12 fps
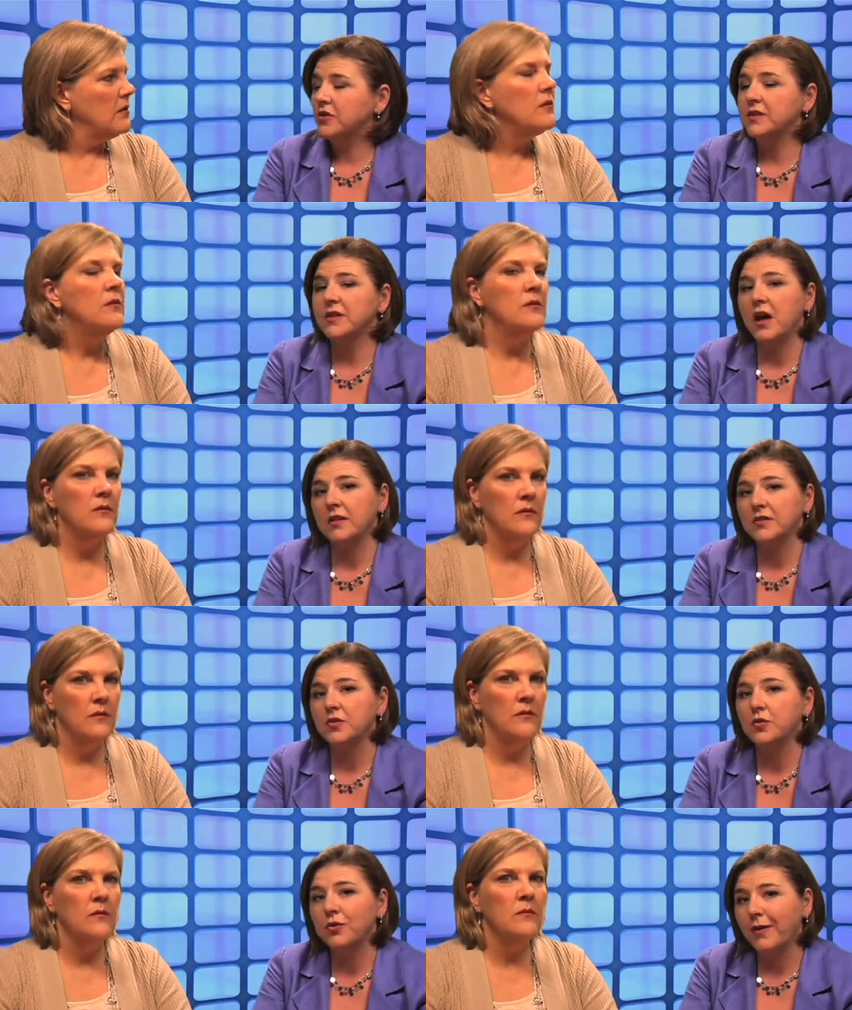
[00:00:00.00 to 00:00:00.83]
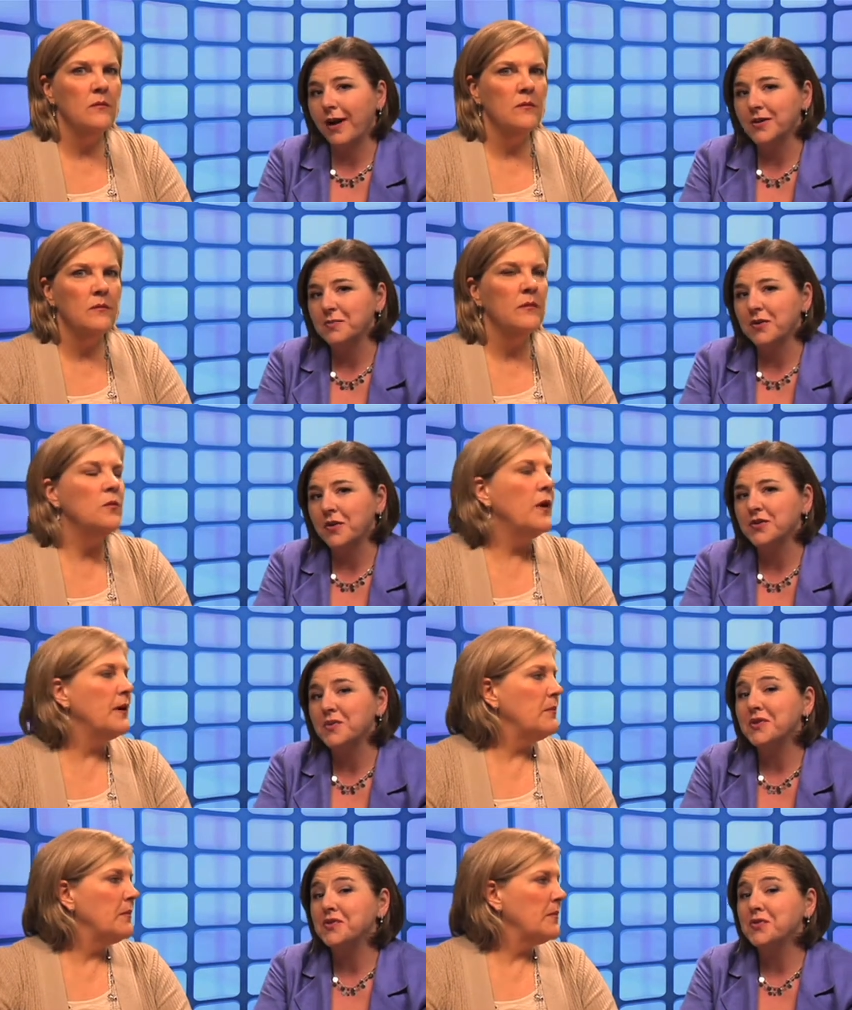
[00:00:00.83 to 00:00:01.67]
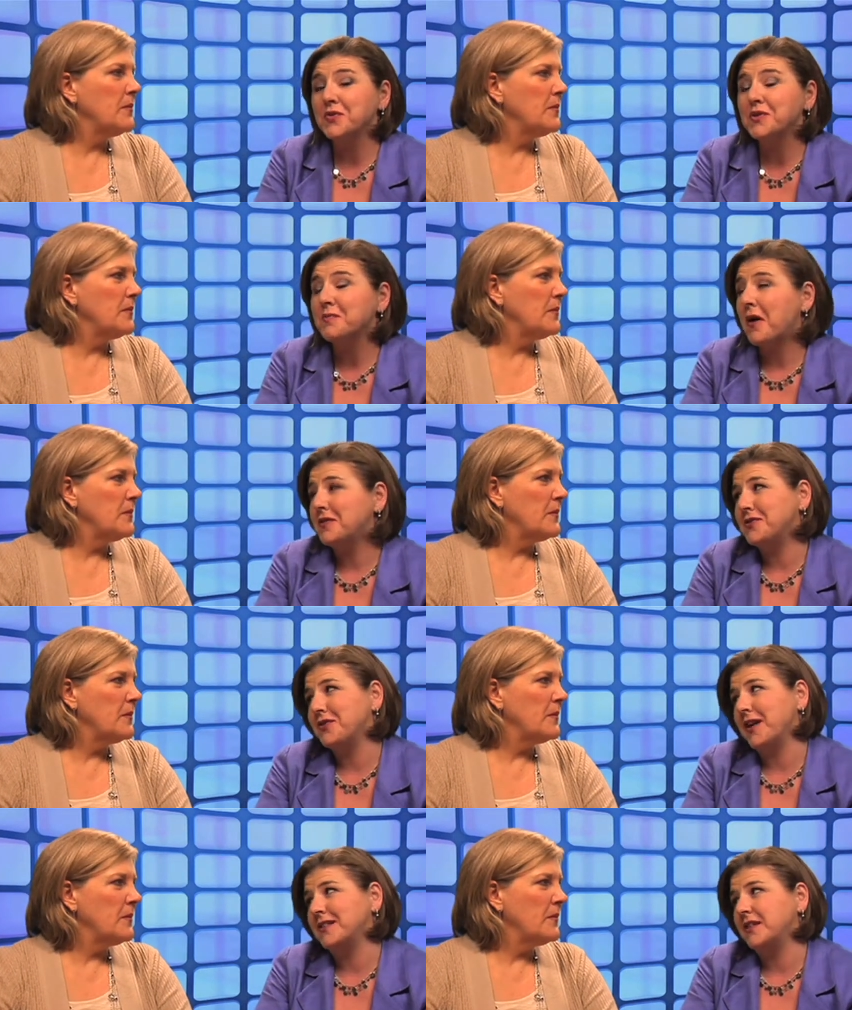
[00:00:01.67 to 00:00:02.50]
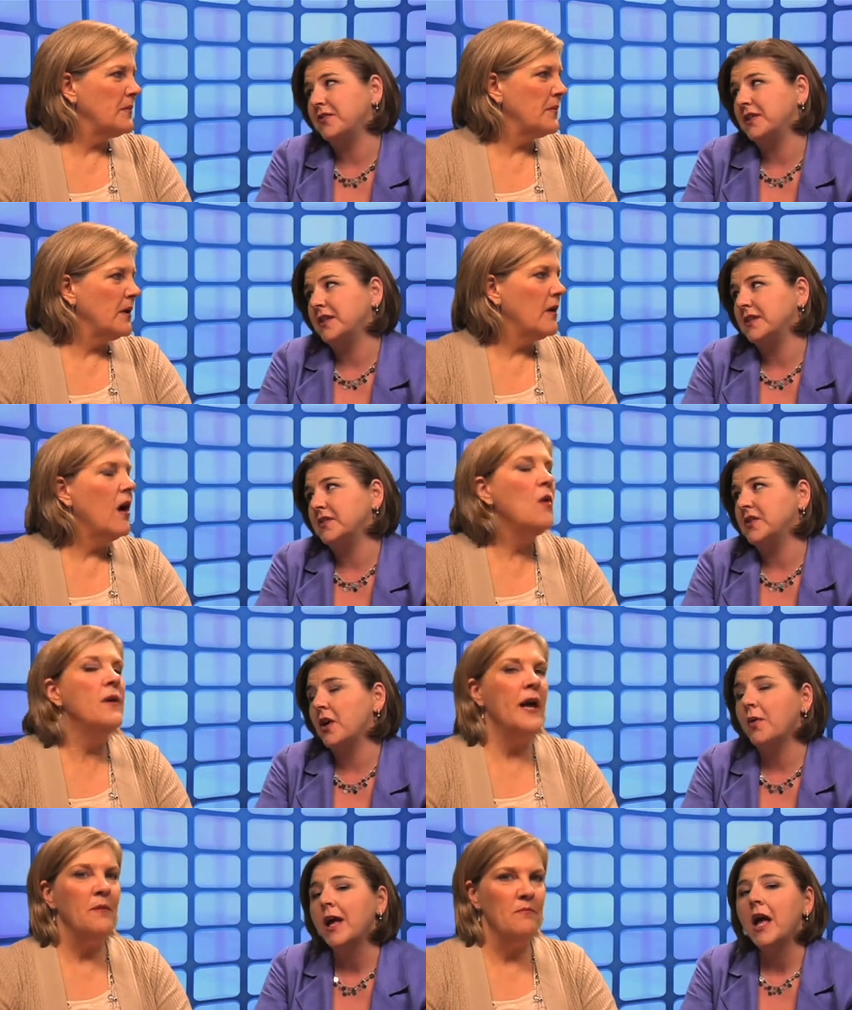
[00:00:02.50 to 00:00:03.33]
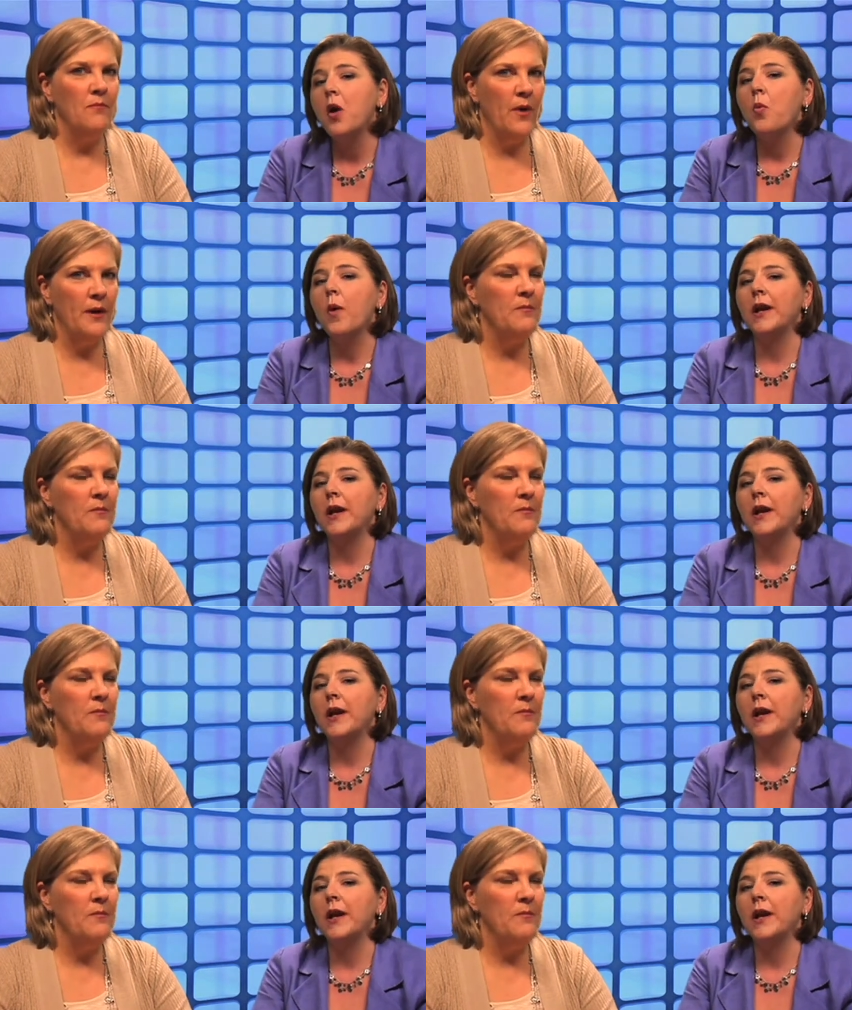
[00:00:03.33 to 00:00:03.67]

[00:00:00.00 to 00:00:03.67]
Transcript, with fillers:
Speaker 1: just on school grounds but also right. at school sponsored activities so okay, right.